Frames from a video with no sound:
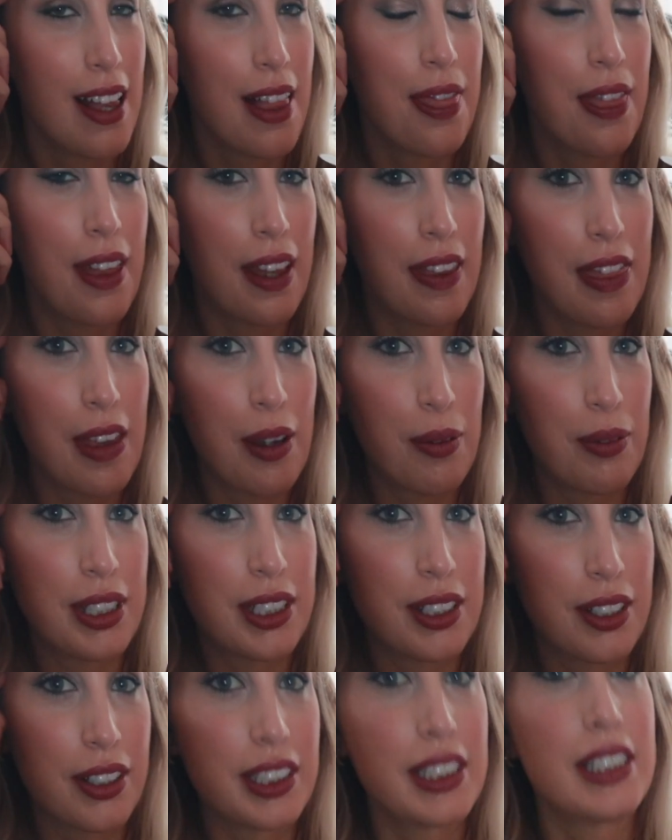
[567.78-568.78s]
thing that we
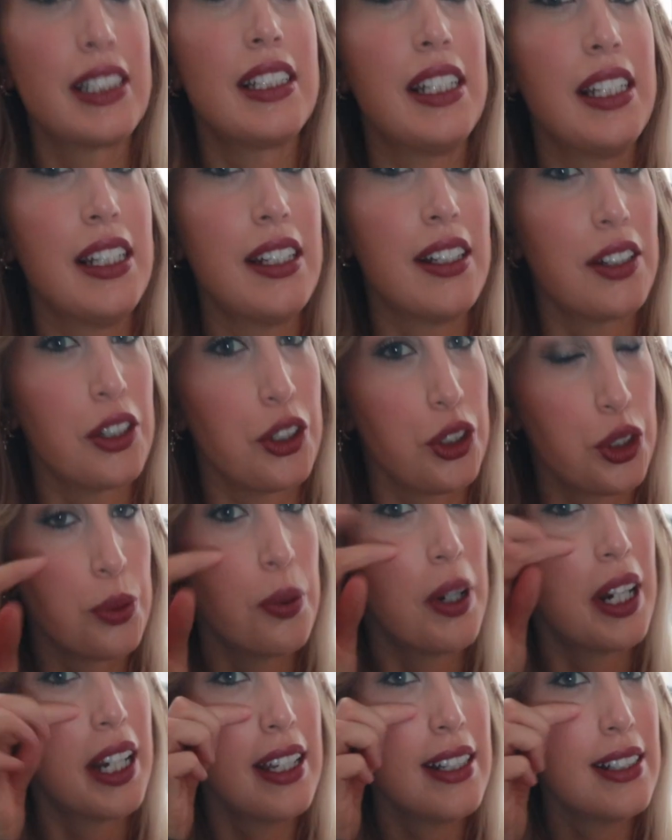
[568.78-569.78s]
start seeing in our
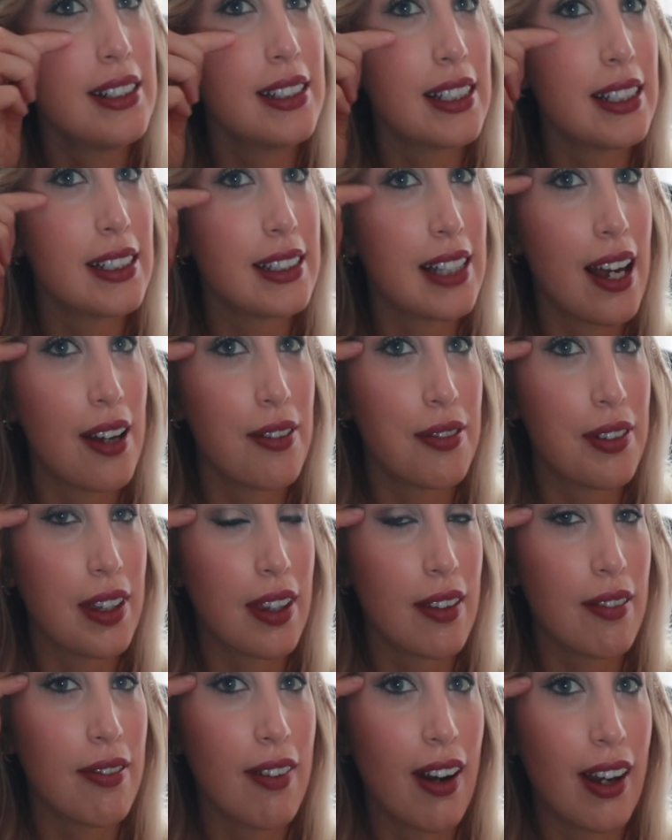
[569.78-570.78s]
20s, is
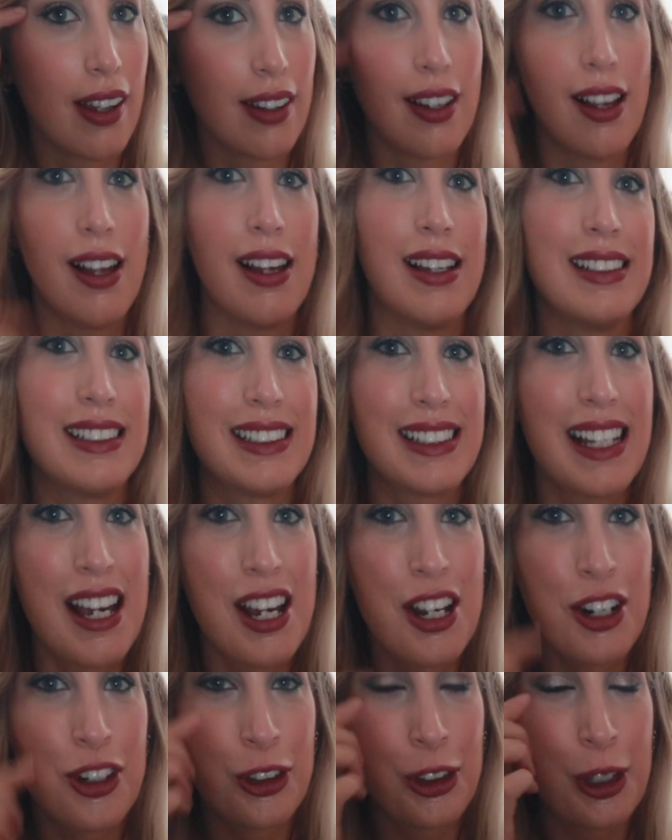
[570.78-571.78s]
having the fine lines
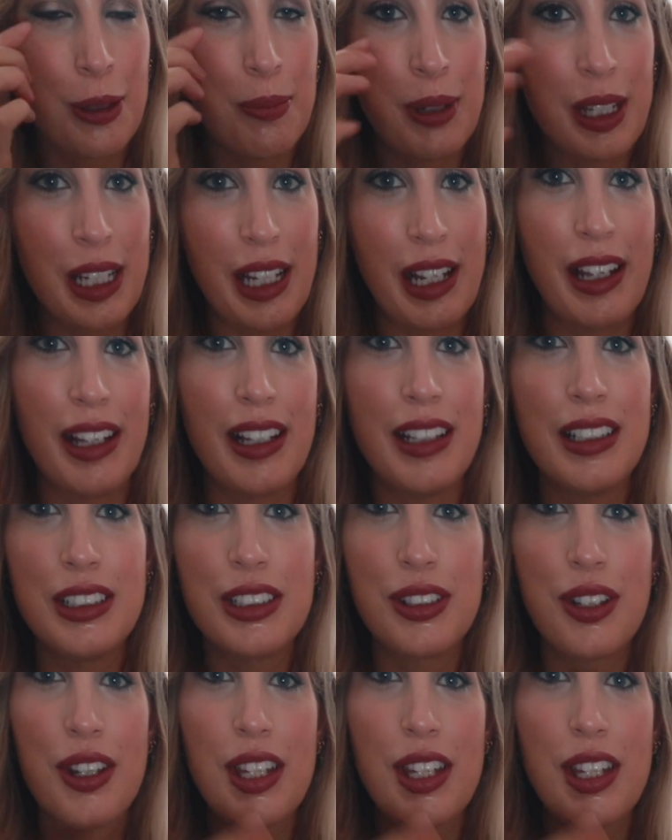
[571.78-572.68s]
creeping in. So